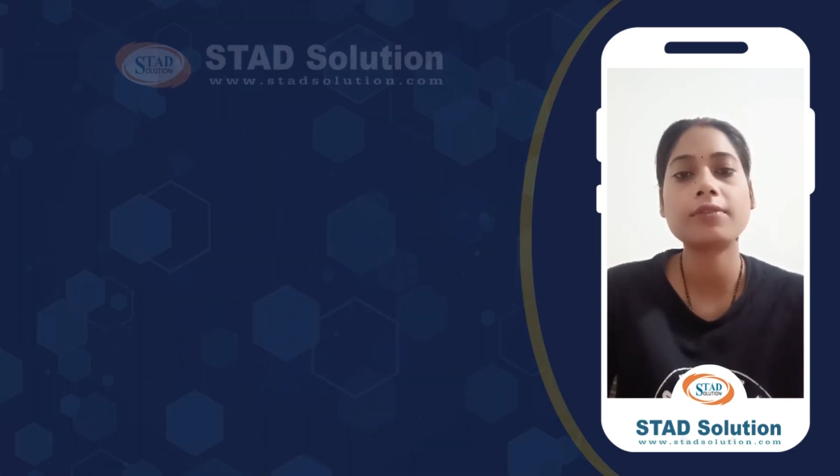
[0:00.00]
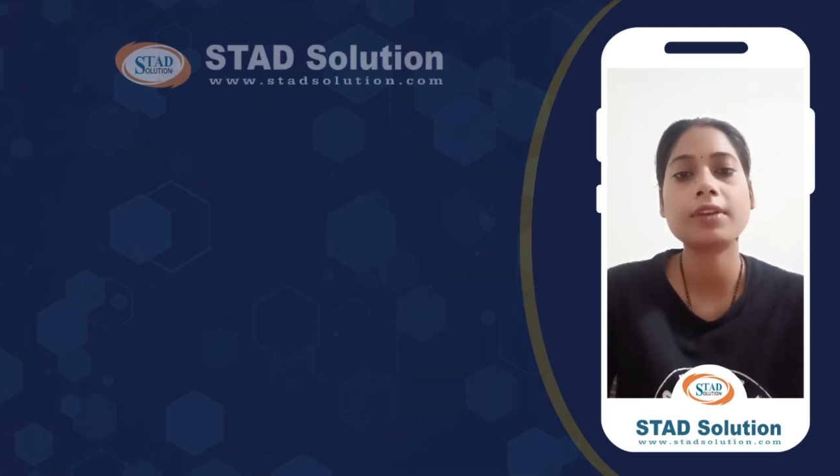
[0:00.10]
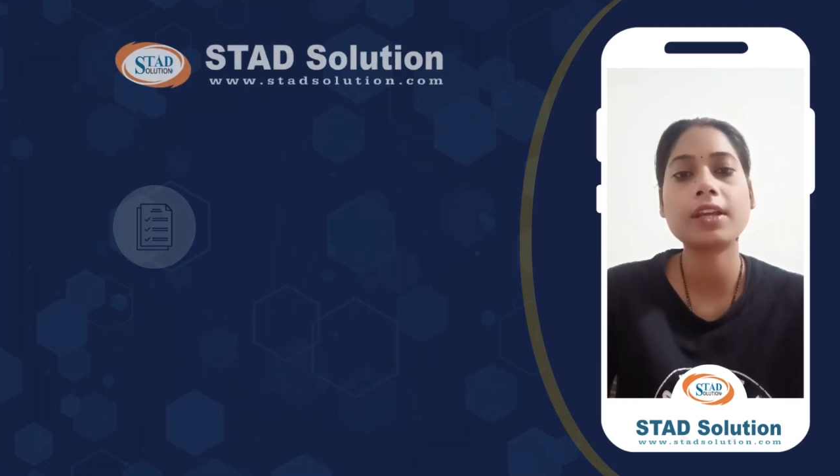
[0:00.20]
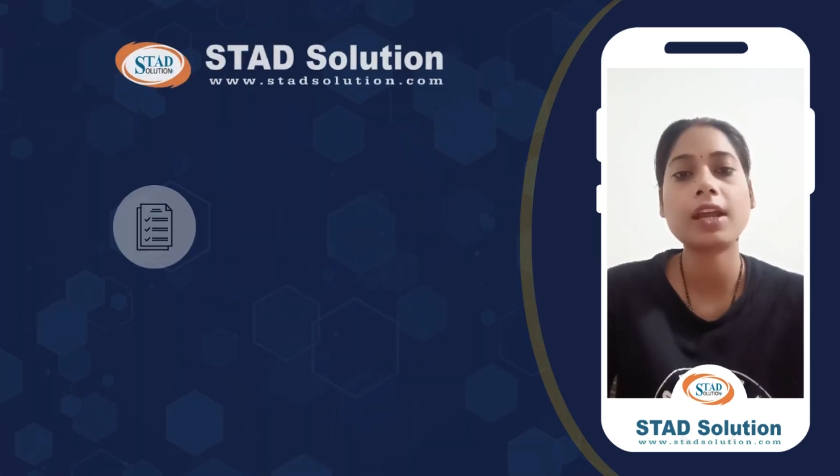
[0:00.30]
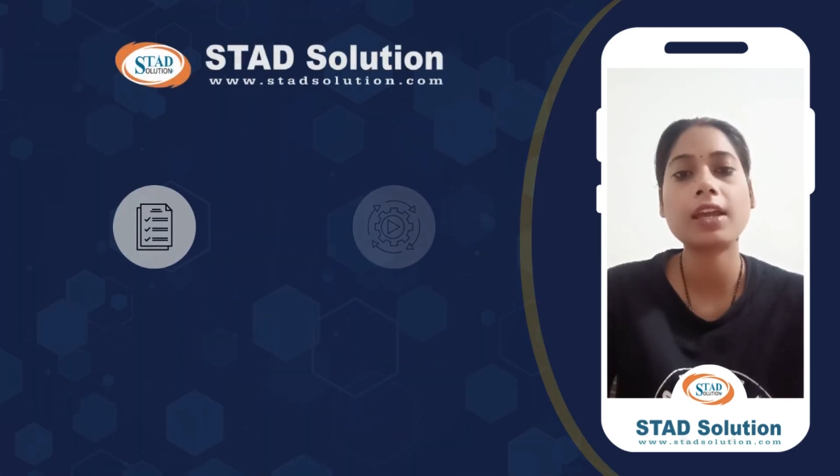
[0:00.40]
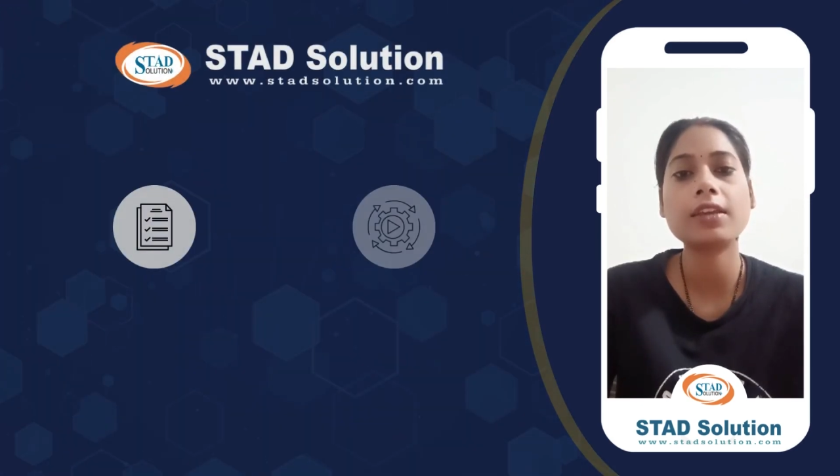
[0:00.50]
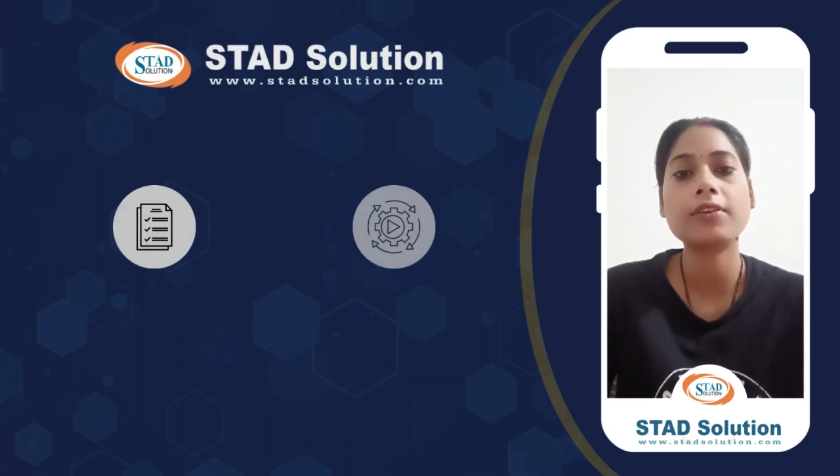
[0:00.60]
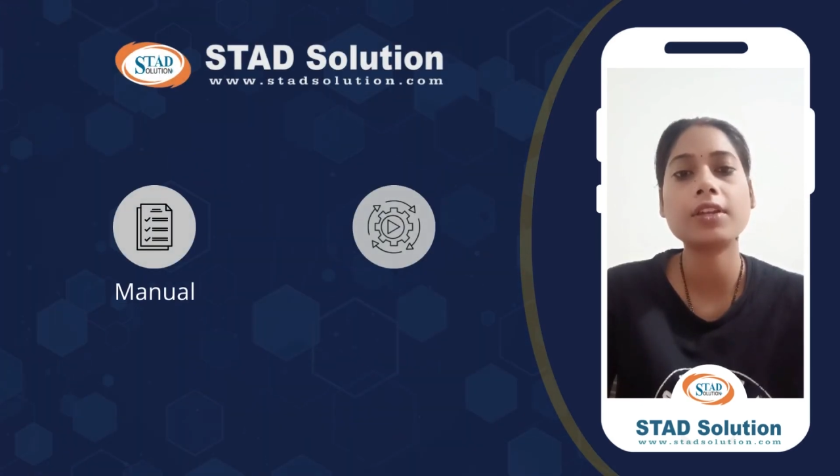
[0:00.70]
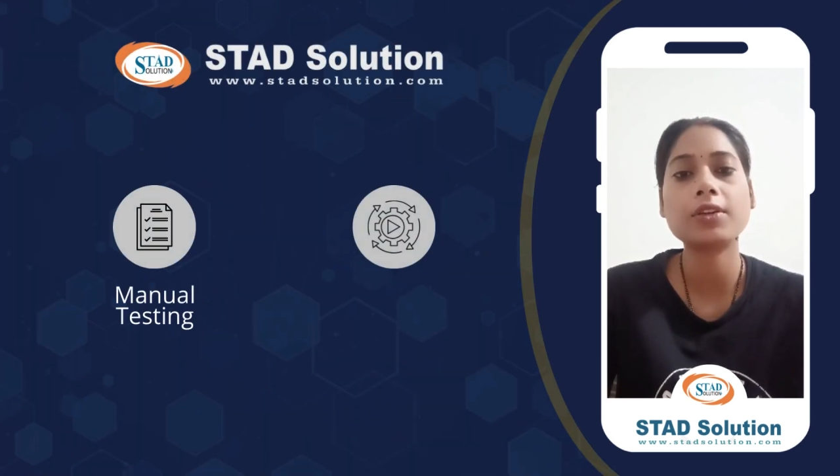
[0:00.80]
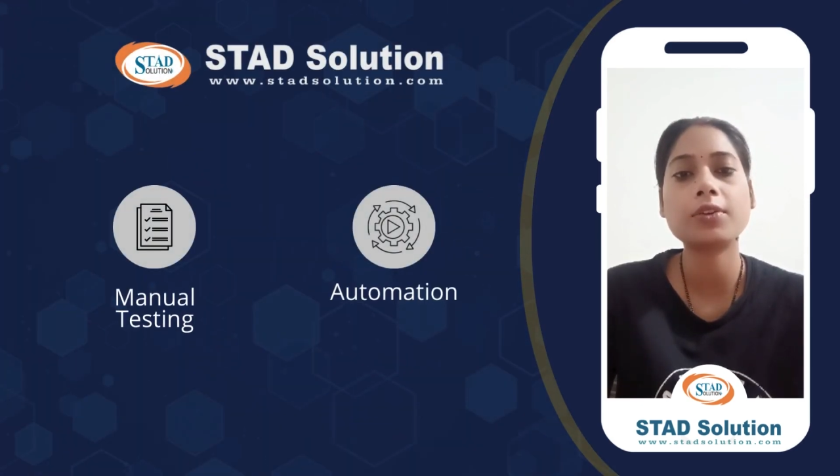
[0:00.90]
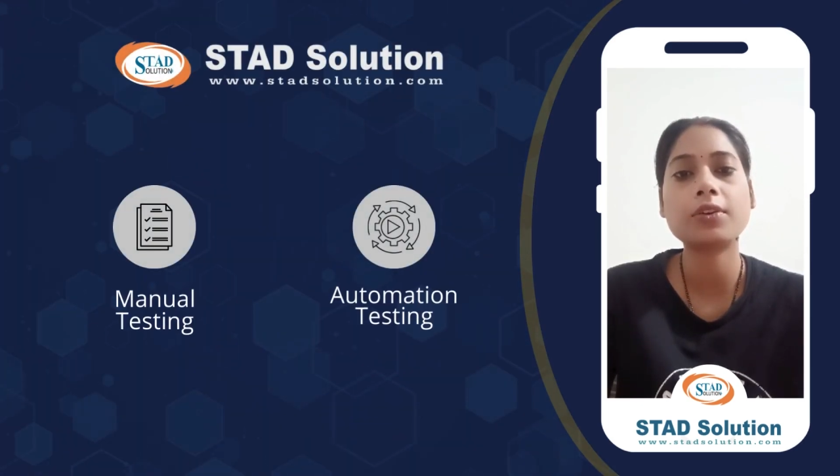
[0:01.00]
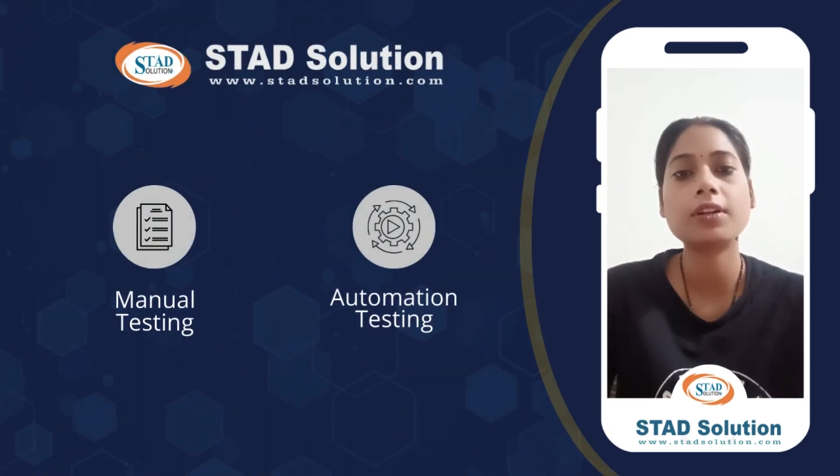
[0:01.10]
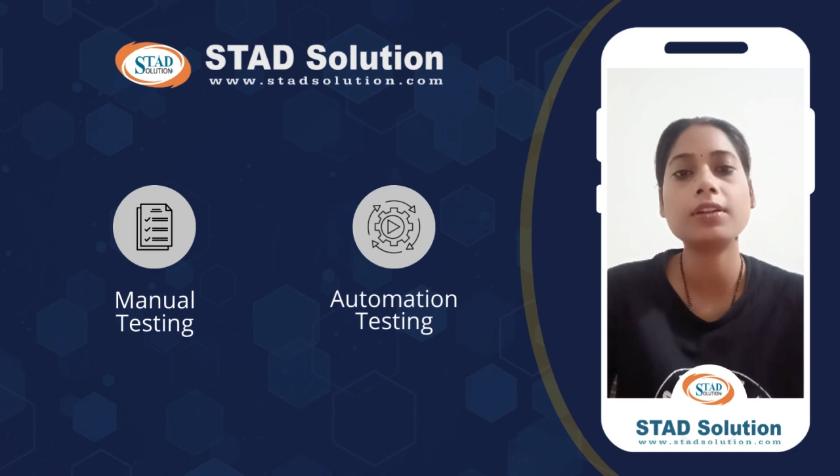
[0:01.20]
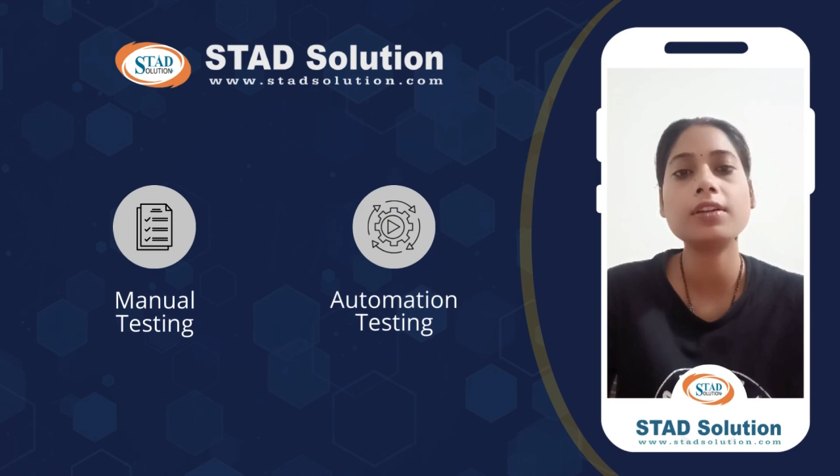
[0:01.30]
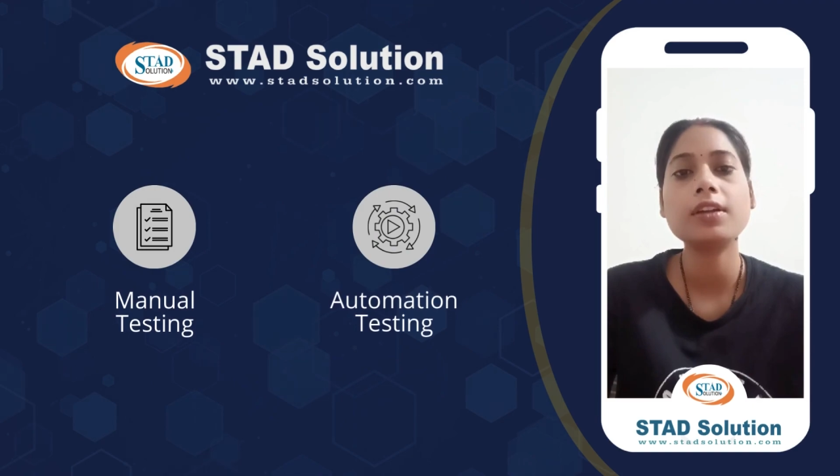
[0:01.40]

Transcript: where I have enrolled